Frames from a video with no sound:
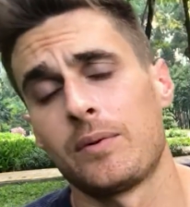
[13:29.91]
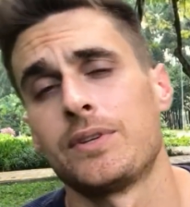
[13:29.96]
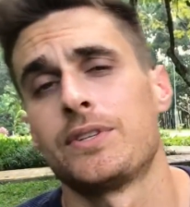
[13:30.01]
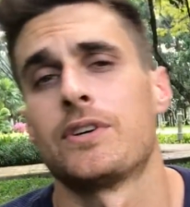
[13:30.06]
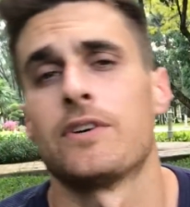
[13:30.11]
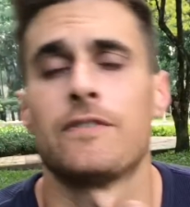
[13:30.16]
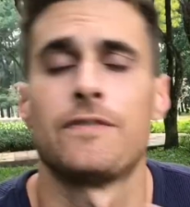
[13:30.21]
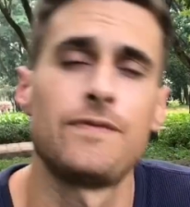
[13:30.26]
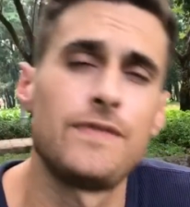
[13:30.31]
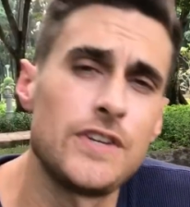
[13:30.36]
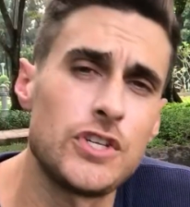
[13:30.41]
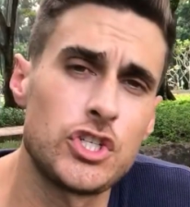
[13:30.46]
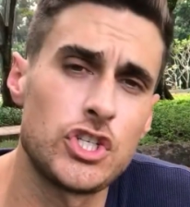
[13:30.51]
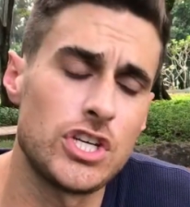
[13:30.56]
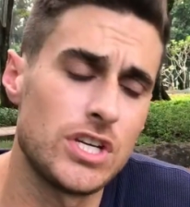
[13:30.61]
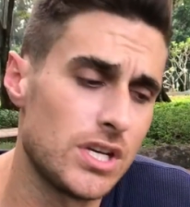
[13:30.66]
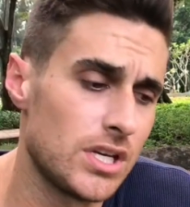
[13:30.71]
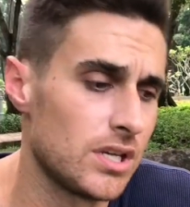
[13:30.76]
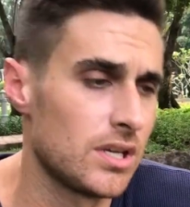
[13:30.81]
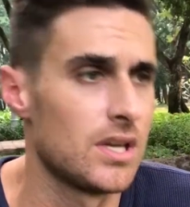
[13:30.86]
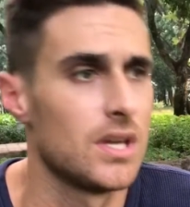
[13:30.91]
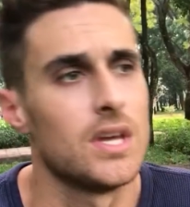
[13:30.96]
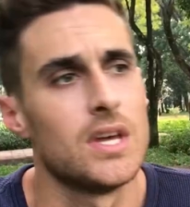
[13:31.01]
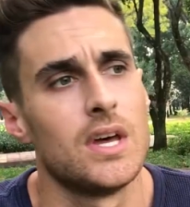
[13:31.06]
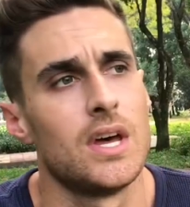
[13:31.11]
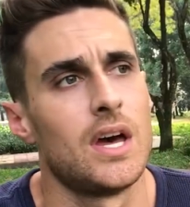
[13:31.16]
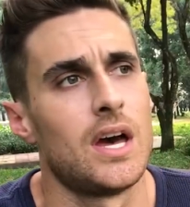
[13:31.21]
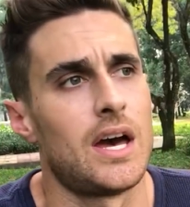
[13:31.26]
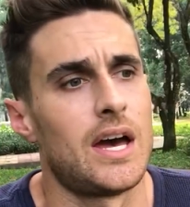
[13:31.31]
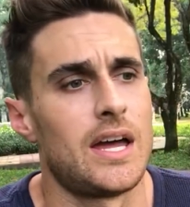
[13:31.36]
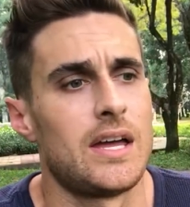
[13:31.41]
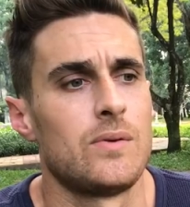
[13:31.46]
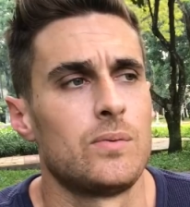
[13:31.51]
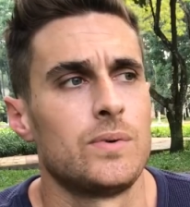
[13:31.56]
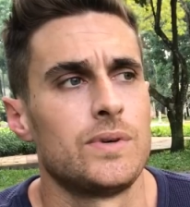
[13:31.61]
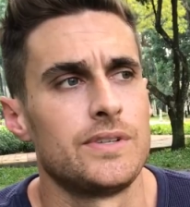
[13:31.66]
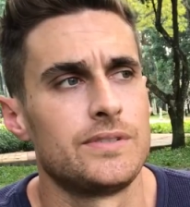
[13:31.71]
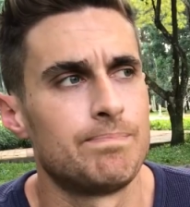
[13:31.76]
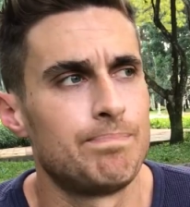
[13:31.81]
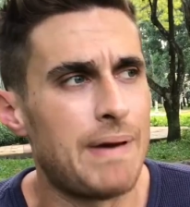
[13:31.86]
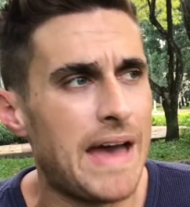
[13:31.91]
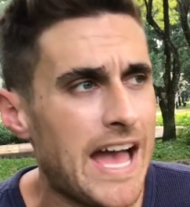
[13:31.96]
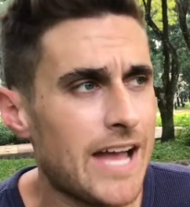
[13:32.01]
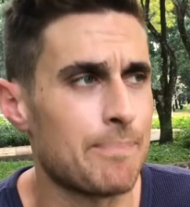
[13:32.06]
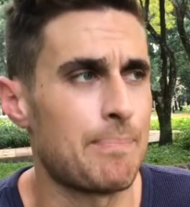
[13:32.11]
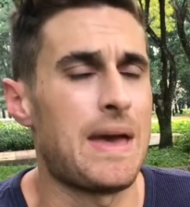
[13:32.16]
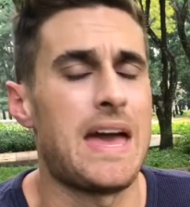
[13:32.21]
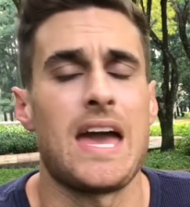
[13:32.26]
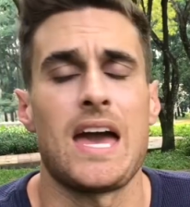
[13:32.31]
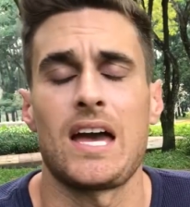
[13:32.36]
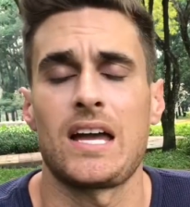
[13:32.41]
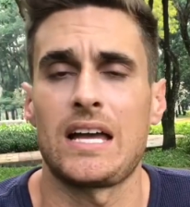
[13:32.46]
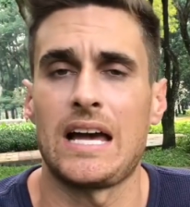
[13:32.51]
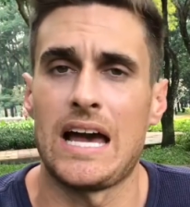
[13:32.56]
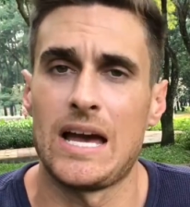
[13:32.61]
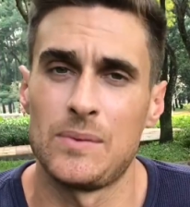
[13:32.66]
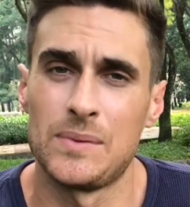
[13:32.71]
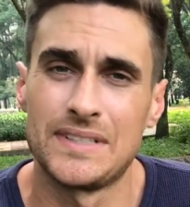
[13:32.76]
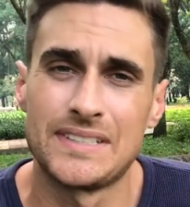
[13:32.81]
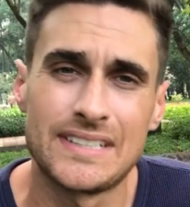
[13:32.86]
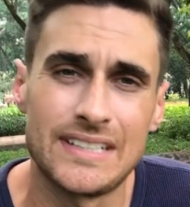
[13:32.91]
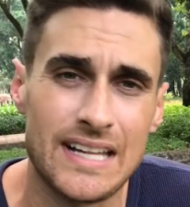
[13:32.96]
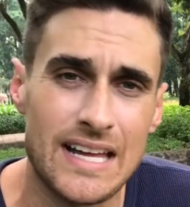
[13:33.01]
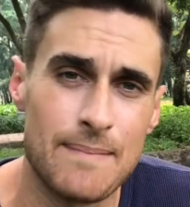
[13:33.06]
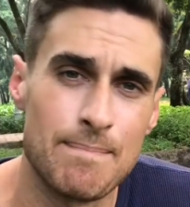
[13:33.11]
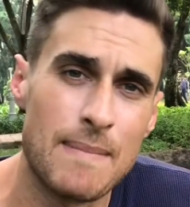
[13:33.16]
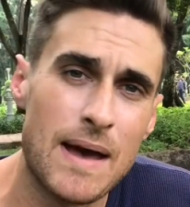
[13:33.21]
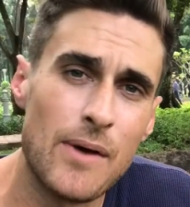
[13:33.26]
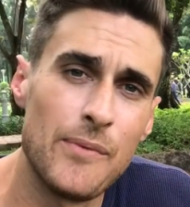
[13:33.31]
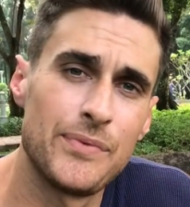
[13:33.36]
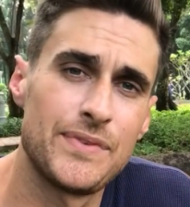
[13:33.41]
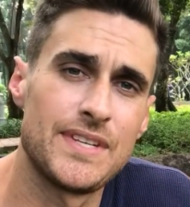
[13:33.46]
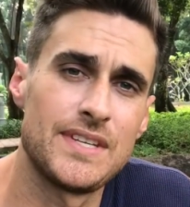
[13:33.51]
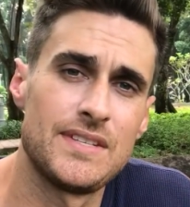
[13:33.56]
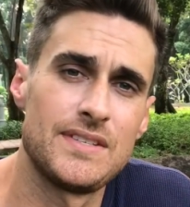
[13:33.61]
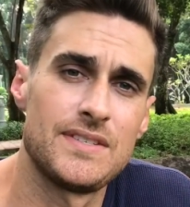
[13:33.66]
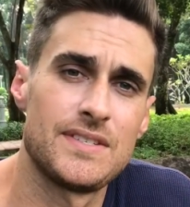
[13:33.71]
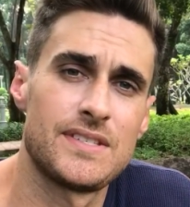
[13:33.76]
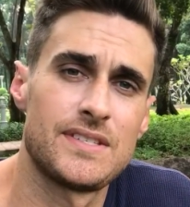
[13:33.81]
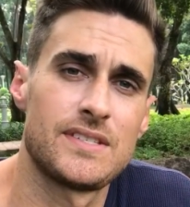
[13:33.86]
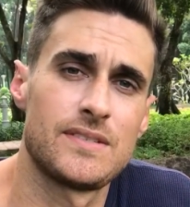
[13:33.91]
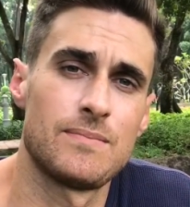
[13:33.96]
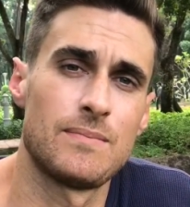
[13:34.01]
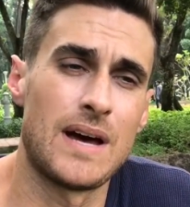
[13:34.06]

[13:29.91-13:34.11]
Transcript: would go fishing, I would backpack, I would climb mountains.